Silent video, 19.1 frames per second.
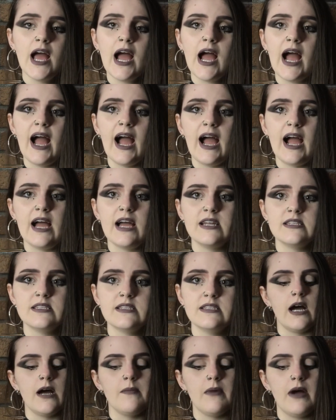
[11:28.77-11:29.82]
and
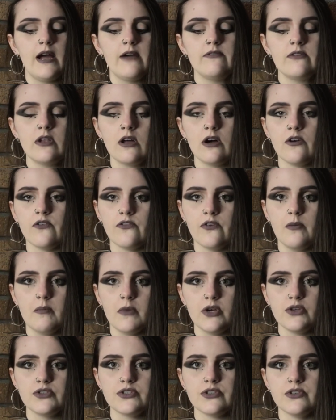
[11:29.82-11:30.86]
I have a lot of
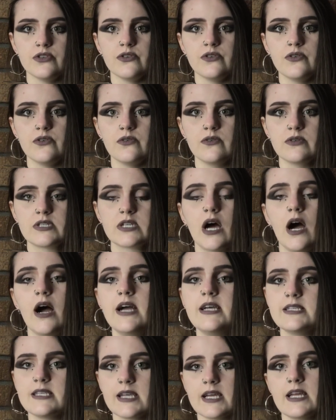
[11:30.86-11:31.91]
emotional
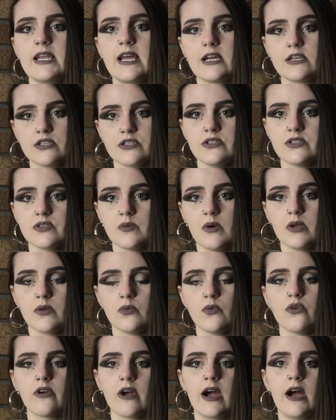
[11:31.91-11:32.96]
ties and connections to World of
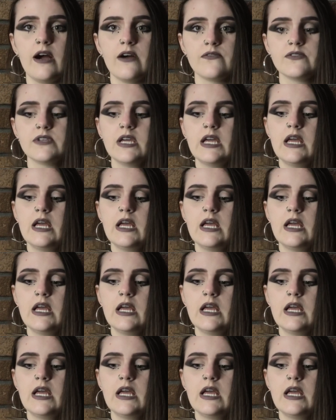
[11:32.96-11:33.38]
Warcraft.